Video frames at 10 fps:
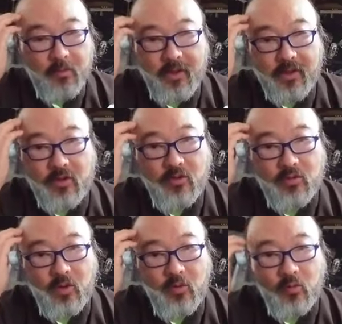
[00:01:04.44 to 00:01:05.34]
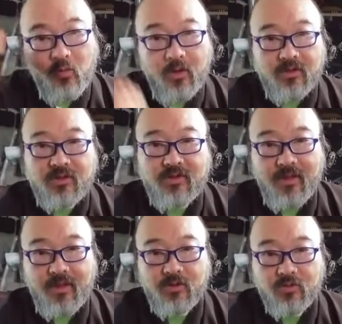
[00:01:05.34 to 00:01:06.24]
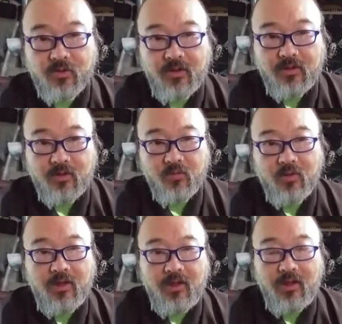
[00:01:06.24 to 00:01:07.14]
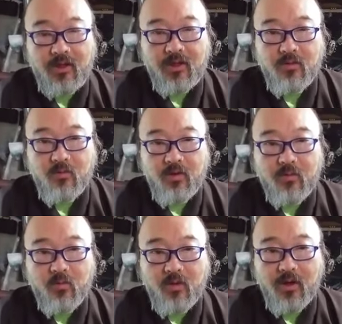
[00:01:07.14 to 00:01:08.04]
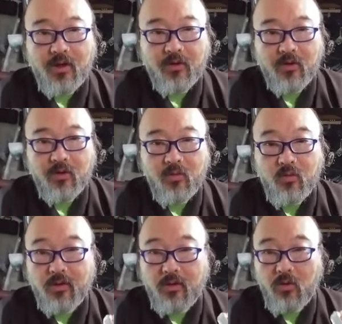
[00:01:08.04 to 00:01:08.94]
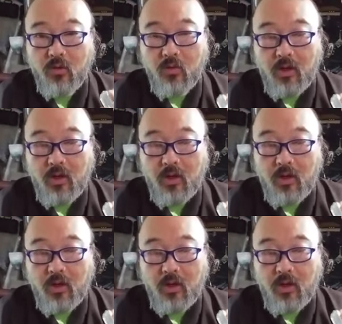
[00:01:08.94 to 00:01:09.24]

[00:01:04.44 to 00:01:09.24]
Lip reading: But you don't want to saturate the reed with water when you